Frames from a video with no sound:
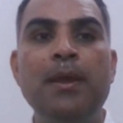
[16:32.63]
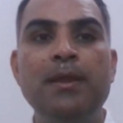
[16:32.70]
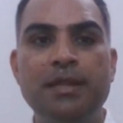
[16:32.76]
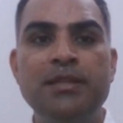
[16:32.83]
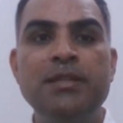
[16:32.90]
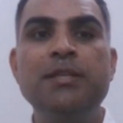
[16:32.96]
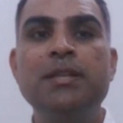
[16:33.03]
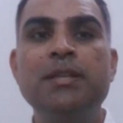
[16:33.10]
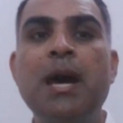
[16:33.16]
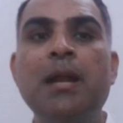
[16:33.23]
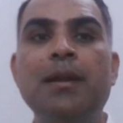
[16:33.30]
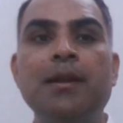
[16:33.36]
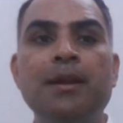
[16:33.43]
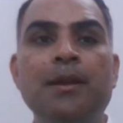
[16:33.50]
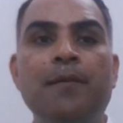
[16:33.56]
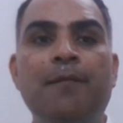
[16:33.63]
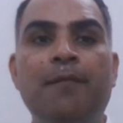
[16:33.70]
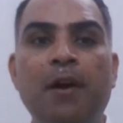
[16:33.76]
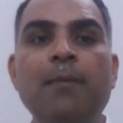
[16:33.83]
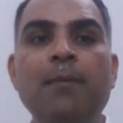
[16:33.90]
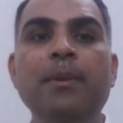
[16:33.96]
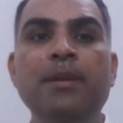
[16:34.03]
this is our
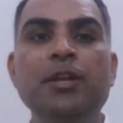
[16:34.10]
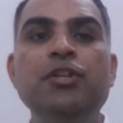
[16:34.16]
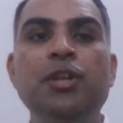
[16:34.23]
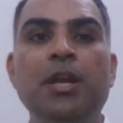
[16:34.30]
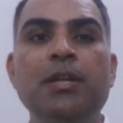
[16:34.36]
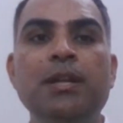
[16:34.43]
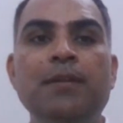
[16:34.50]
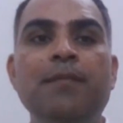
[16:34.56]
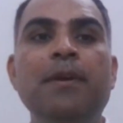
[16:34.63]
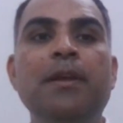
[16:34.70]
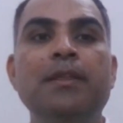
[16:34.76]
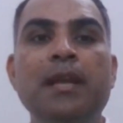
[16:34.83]
firm initiative